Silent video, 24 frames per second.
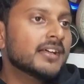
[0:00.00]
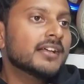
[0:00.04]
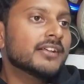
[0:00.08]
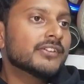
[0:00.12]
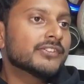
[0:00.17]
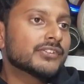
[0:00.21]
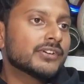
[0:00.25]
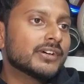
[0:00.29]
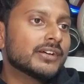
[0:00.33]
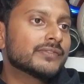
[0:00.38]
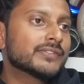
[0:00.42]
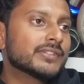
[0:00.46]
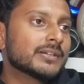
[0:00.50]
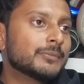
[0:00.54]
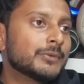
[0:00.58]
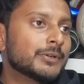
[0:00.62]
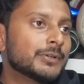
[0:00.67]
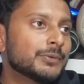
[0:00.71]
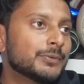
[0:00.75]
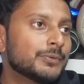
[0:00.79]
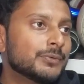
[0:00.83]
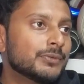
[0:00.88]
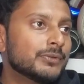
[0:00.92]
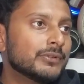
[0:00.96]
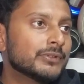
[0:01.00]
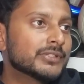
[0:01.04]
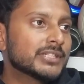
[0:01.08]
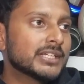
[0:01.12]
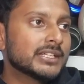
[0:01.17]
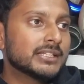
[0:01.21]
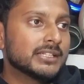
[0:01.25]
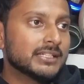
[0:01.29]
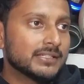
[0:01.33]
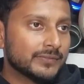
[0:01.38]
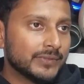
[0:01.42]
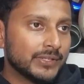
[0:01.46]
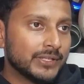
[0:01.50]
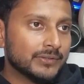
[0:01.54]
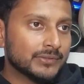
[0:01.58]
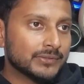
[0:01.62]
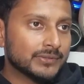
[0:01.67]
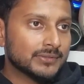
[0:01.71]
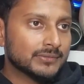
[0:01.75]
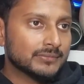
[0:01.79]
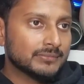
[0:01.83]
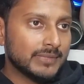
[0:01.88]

so if someone who looks at these videos